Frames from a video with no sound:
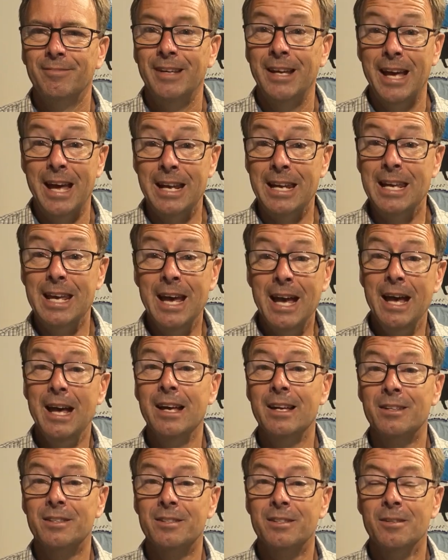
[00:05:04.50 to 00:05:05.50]
And He
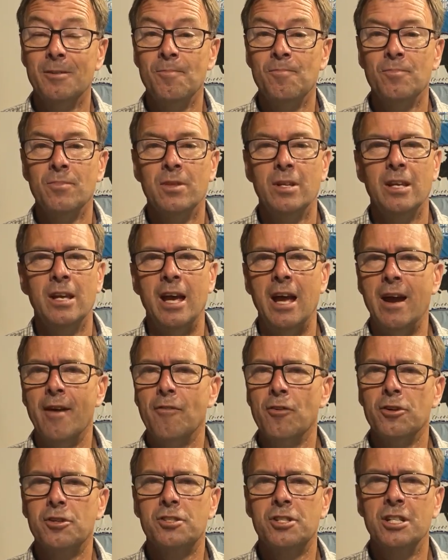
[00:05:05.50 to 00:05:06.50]
has.
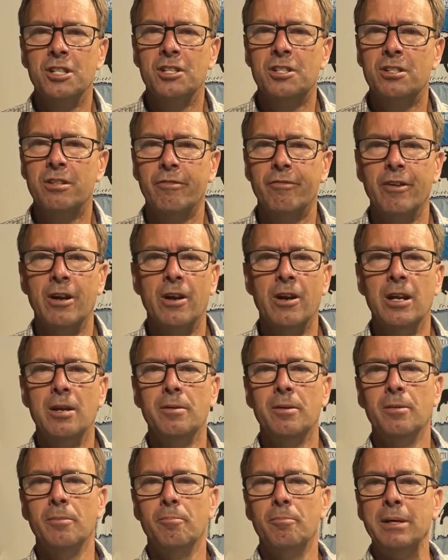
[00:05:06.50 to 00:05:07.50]
Ever since the
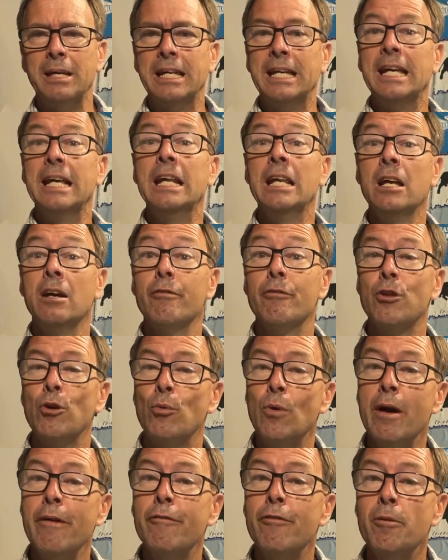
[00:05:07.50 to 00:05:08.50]
very beginning of the
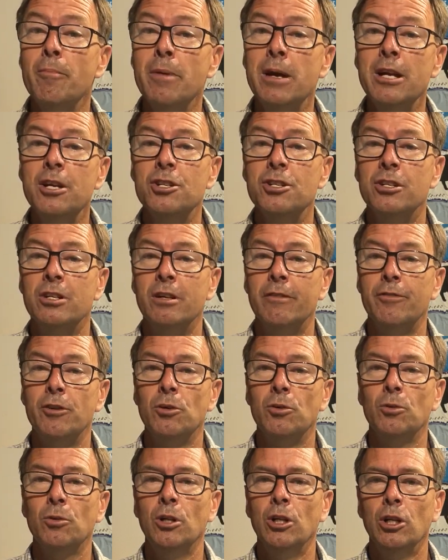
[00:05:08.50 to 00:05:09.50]
Reformation, if
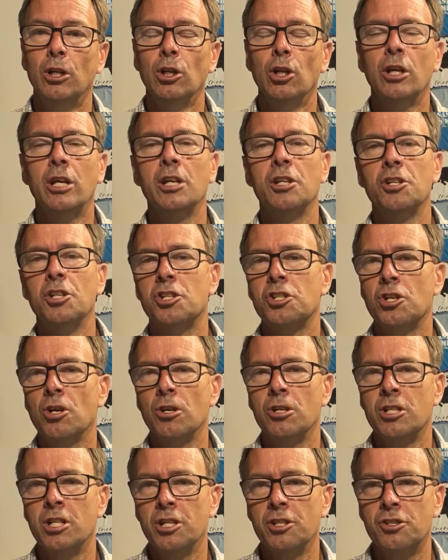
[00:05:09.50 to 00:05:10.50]
you look into
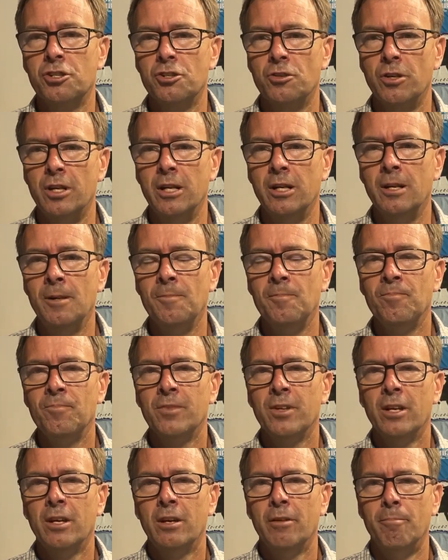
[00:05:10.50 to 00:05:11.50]
church history,
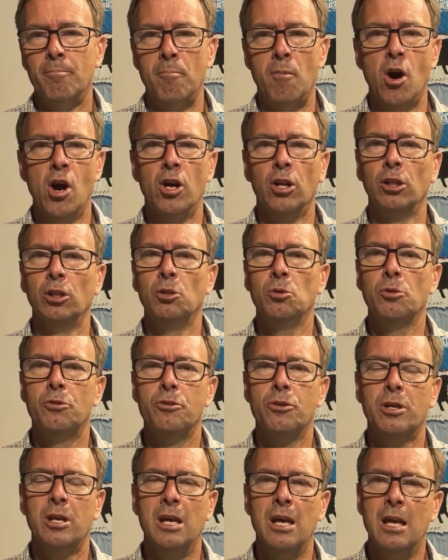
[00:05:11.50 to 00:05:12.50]
Martin
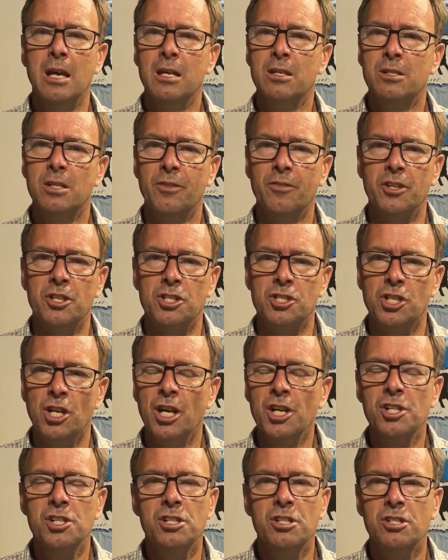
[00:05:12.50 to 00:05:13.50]
Luther King said, The
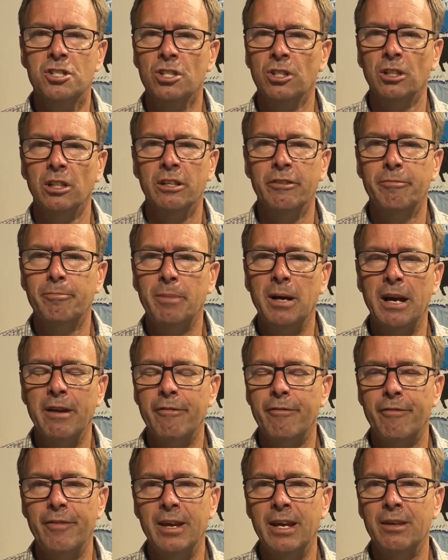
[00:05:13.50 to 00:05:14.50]
just shall live by
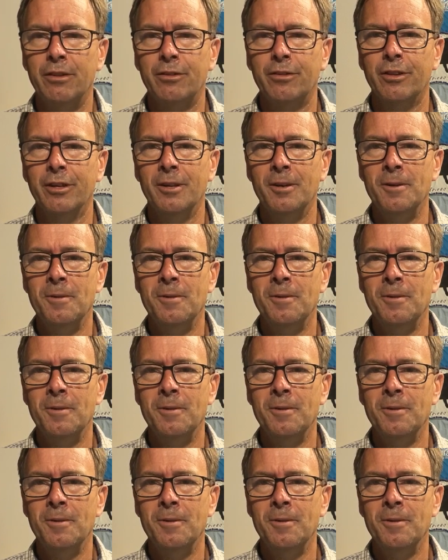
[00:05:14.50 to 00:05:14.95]
faith.